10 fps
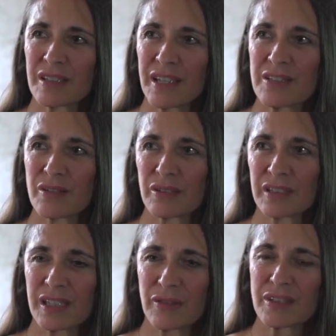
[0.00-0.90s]
and I
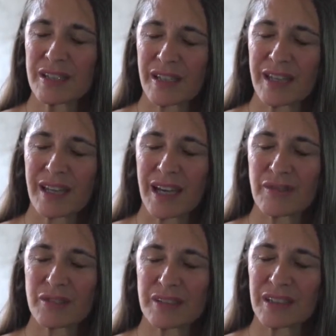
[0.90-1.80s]
certainly never did again
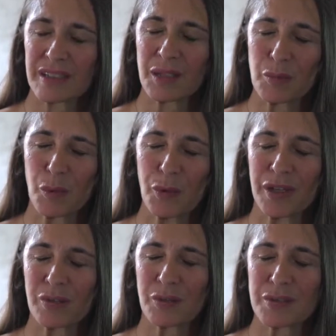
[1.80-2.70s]
after the little
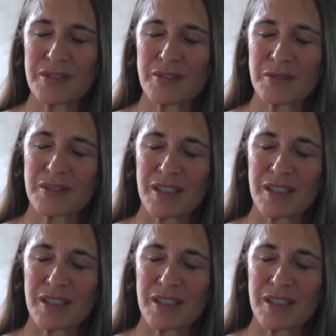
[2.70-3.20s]
boy who was